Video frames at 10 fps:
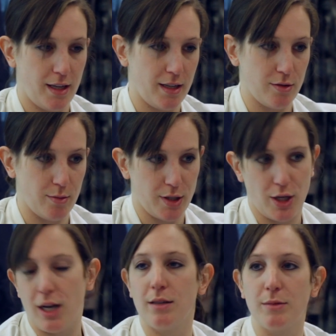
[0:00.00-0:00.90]
can't do my
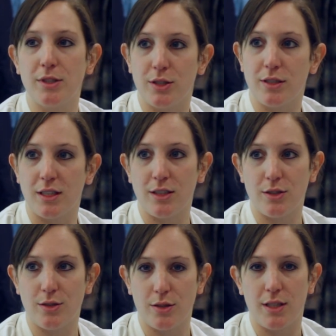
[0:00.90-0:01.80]
job. It's just I
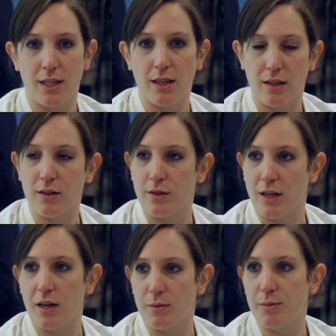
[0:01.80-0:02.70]
just need like a little
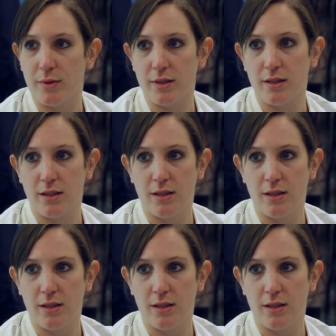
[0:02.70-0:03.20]
help, really.